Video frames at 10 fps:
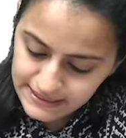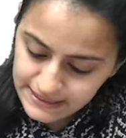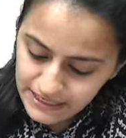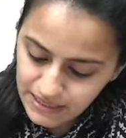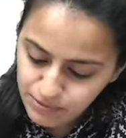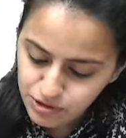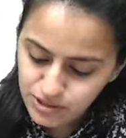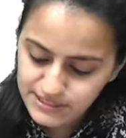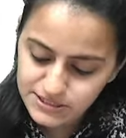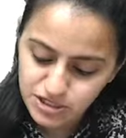
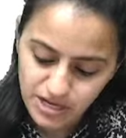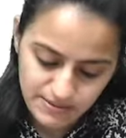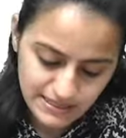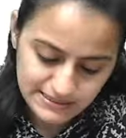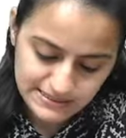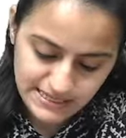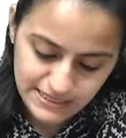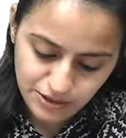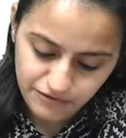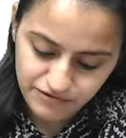immunohistochemical
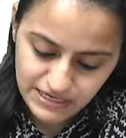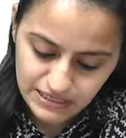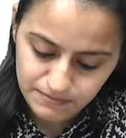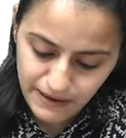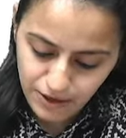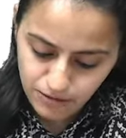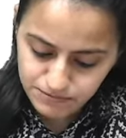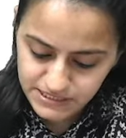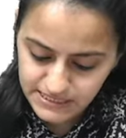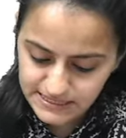staining of renal biopsy